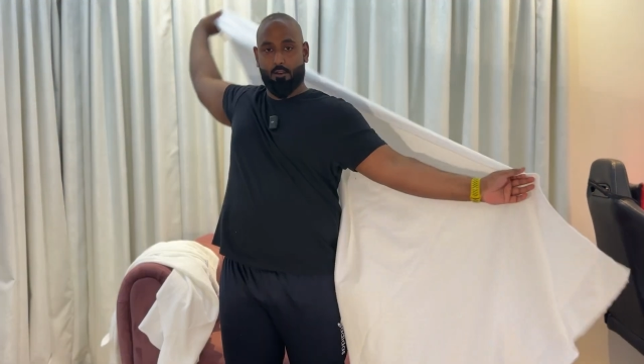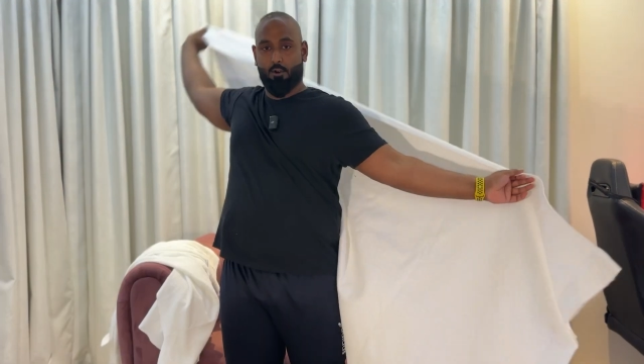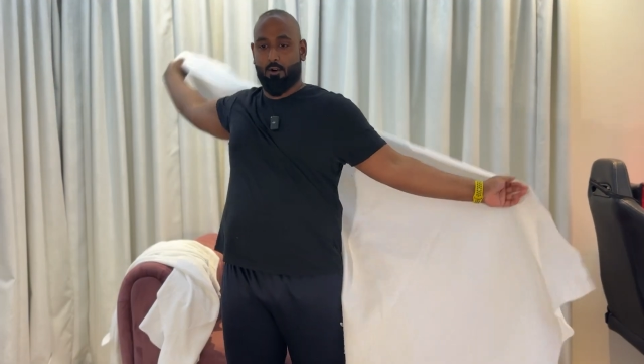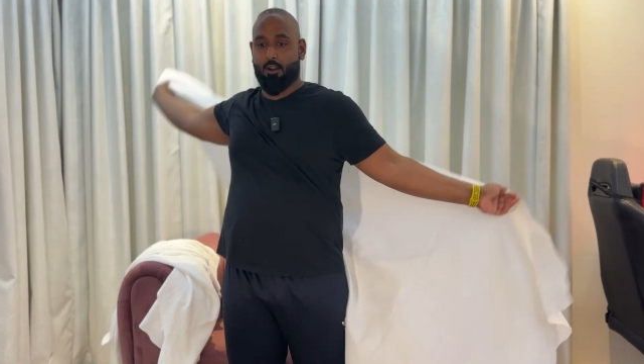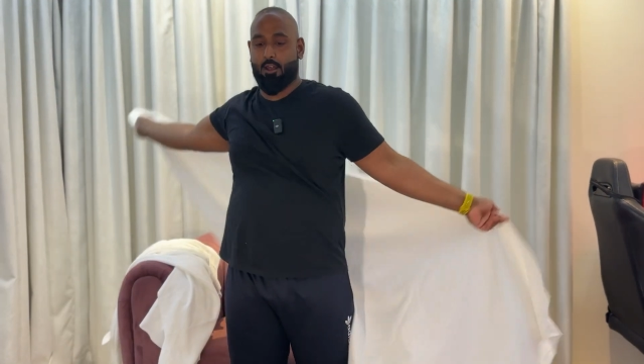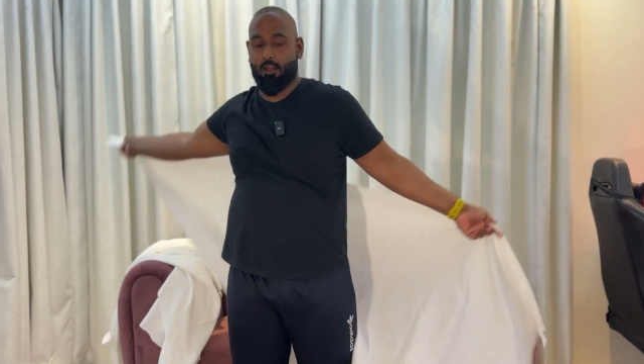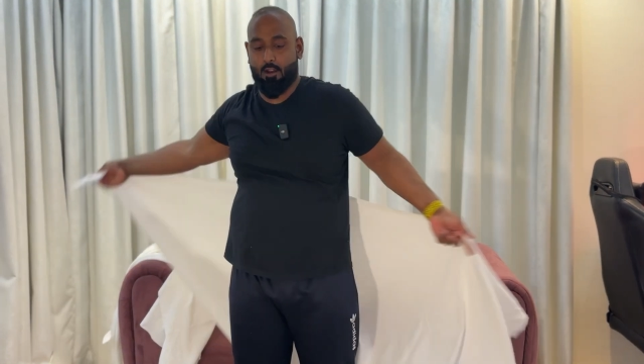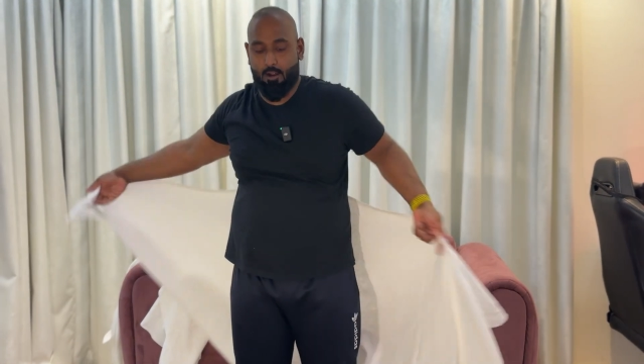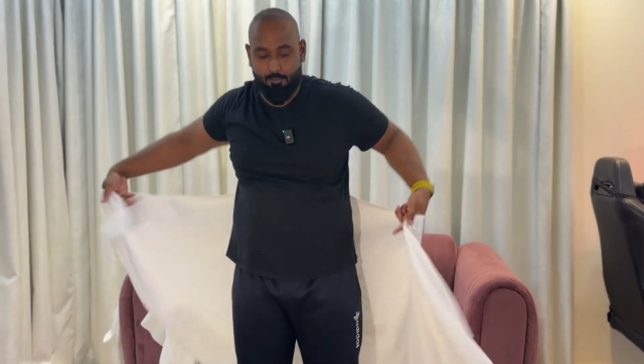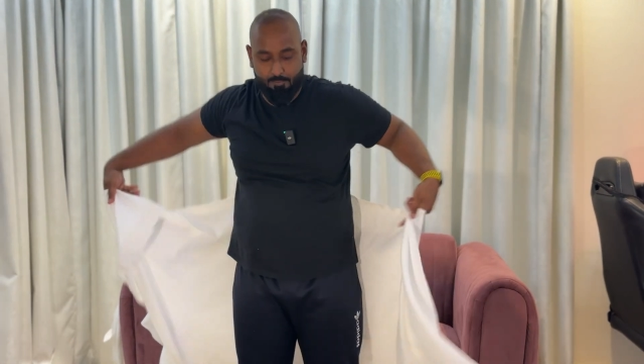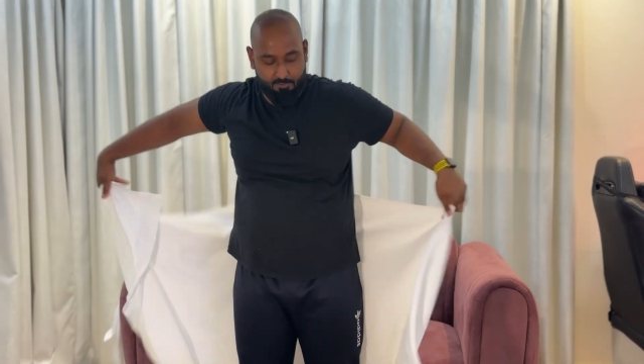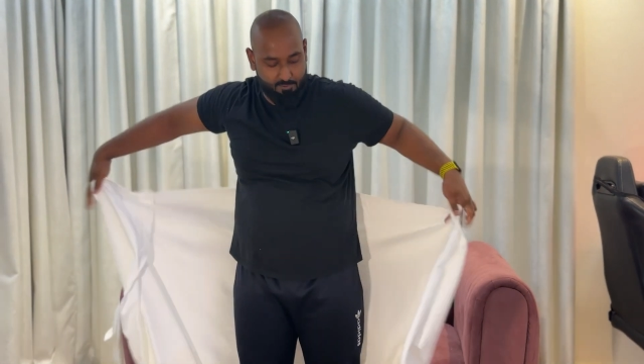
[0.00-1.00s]
your
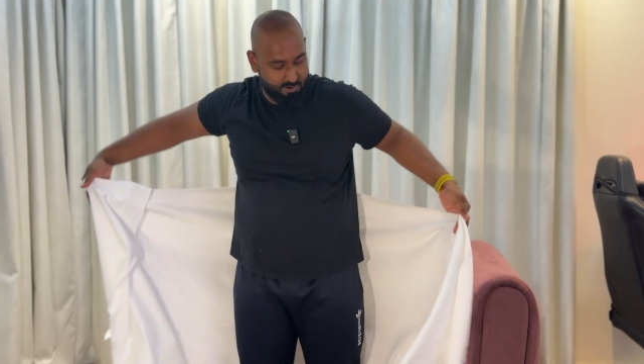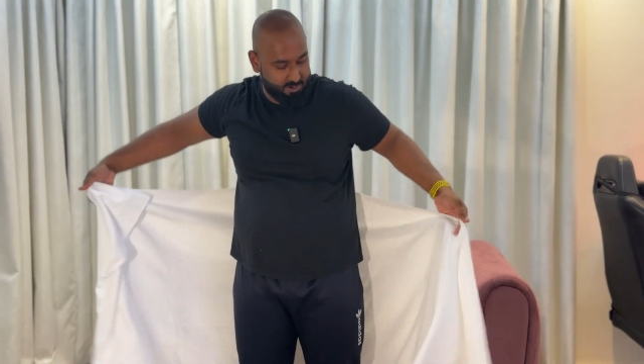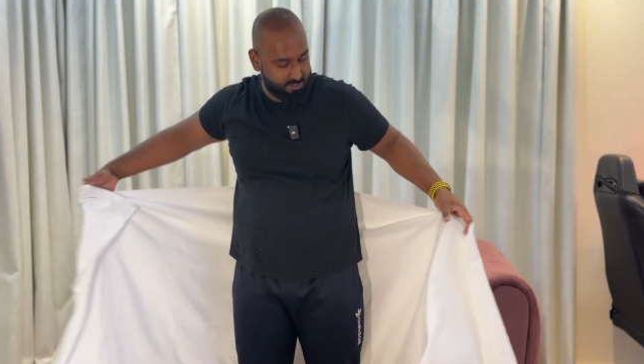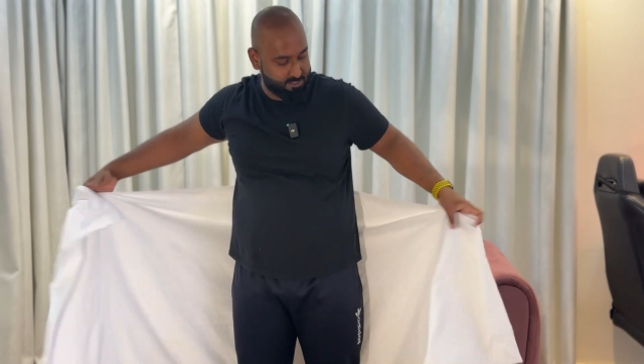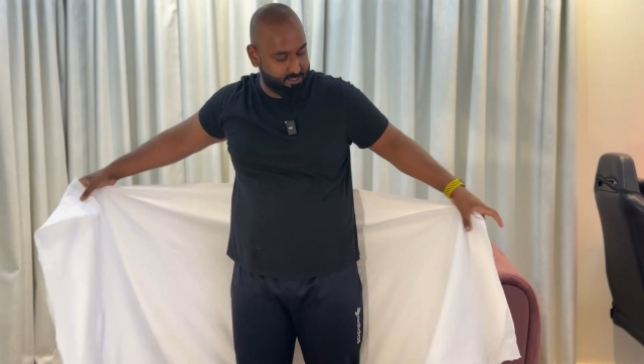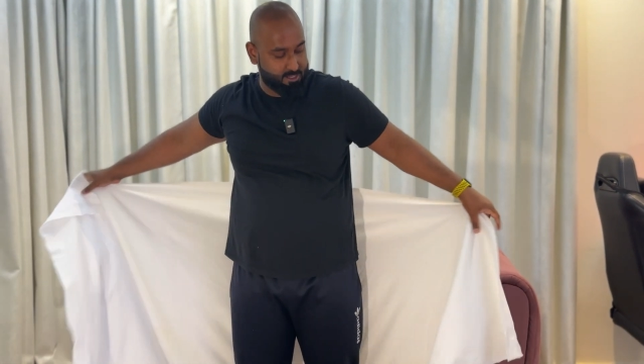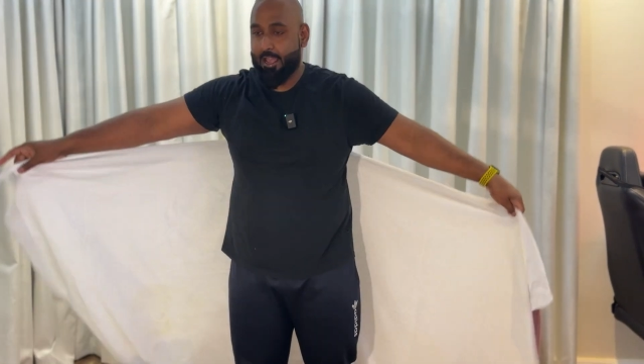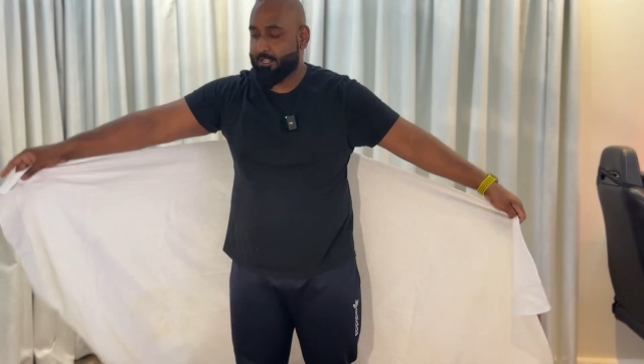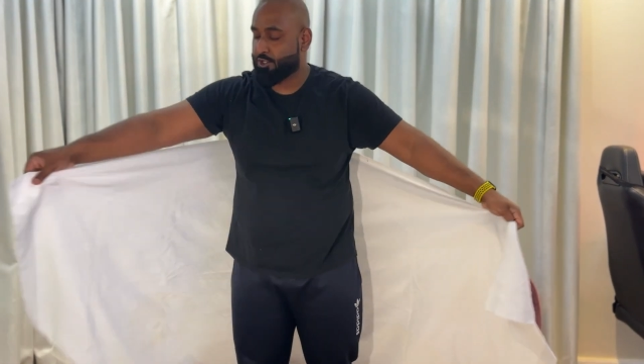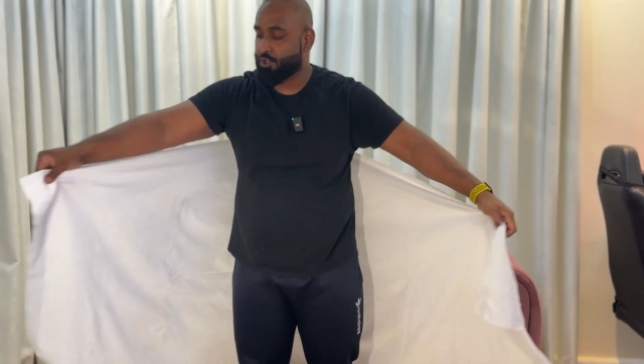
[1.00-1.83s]
ihram first, and